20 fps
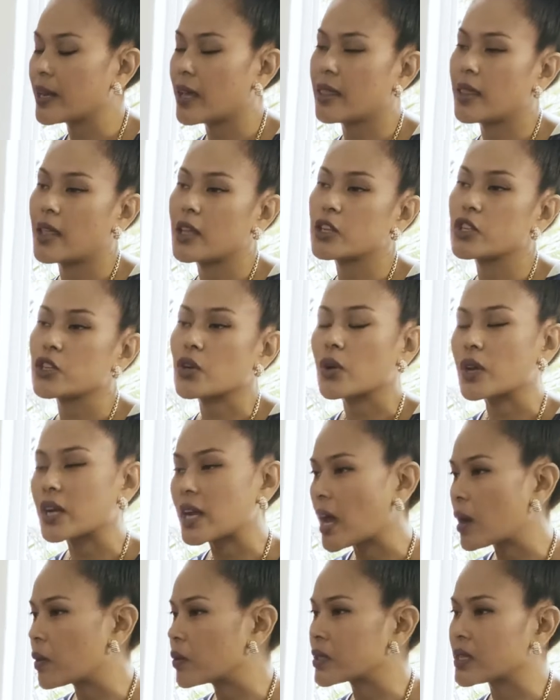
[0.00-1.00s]
mm-hmm. and then Joe
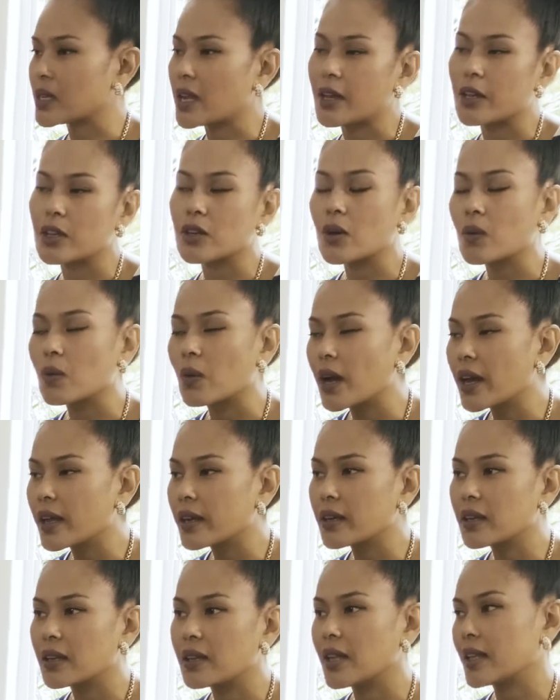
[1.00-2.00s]
and I was like, you know
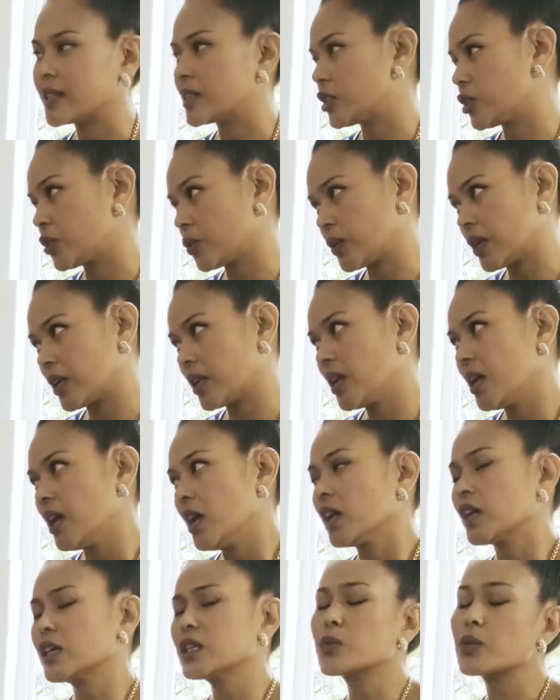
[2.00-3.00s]
what? Let's do it.
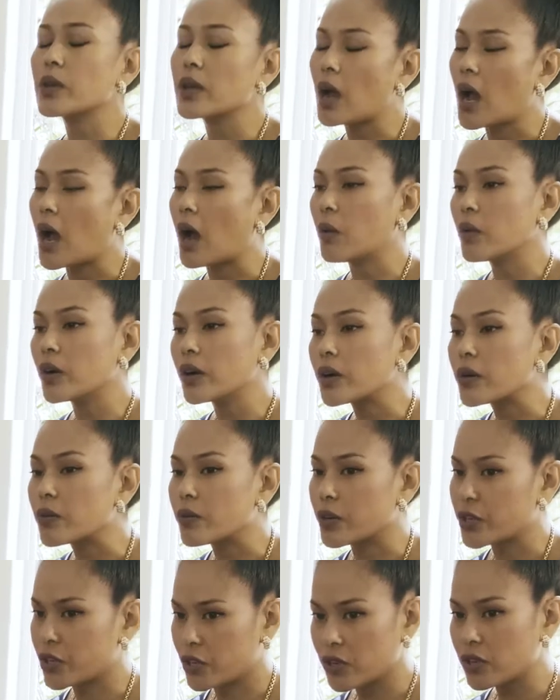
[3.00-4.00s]
Yeah. Because our
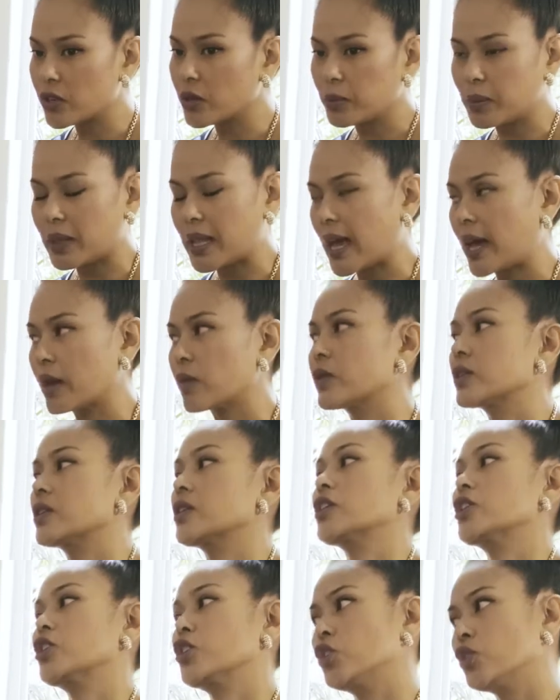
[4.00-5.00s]
original plan was
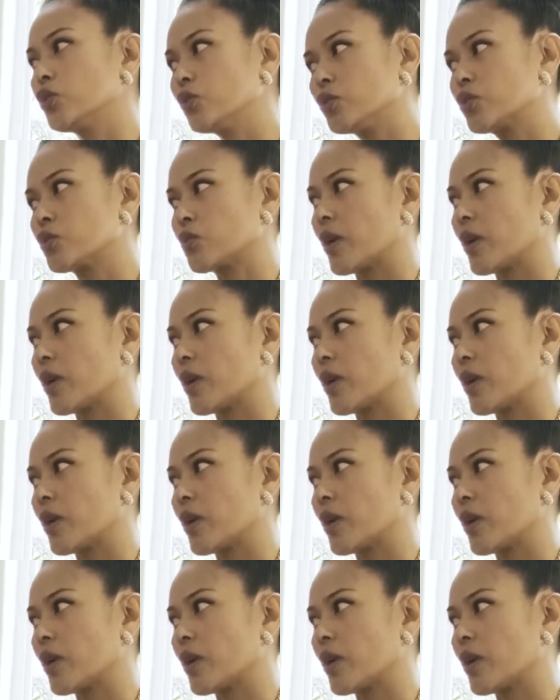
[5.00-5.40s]
a huge